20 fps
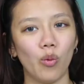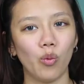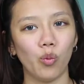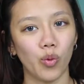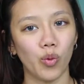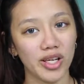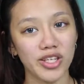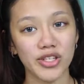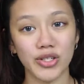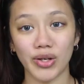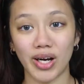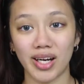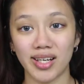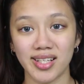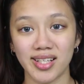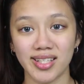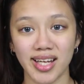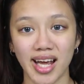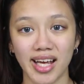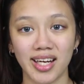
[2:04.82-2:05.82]
Once you
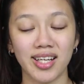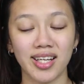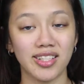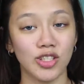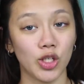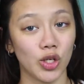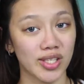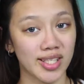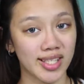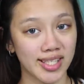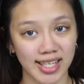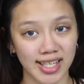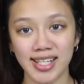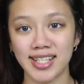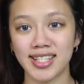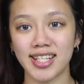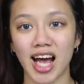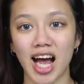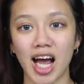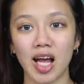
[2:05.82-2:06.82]
understand your skin
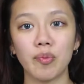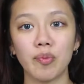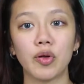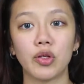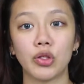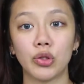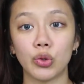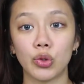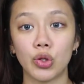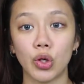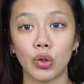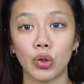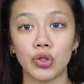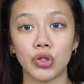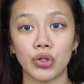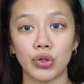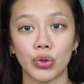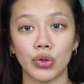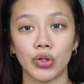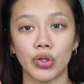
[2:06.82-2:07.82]
type, you go
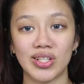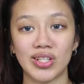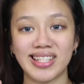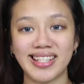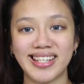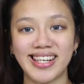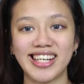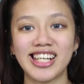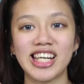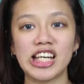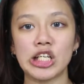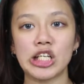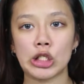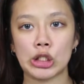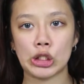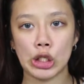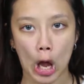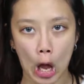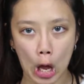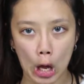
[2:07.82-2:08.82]
to your skin
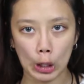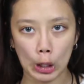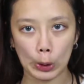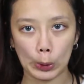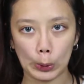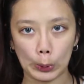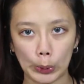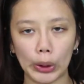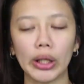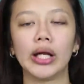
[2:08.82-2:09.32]
tone,